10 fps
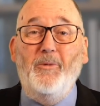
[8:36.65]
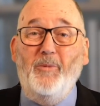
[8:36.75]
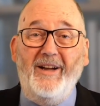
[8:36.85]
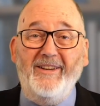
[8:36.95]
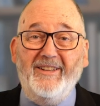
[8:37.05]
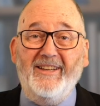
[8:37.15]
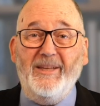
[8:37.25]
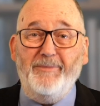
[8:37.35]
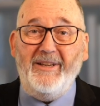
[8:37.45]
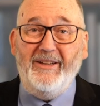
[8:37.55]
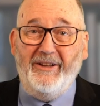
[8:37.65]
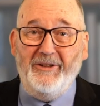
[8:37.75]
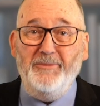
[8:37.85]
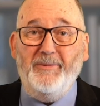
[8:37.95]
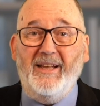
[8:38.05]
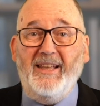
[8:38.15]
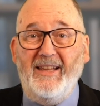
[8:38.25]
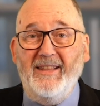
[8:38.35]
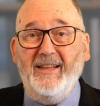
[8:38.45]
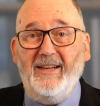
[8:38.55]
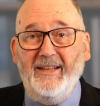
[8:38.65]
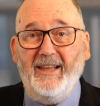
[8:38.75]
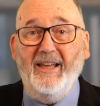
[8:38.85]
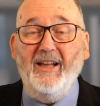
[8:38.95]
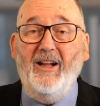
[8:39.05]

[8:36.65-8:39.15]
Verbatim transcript: why not let me know by either clicking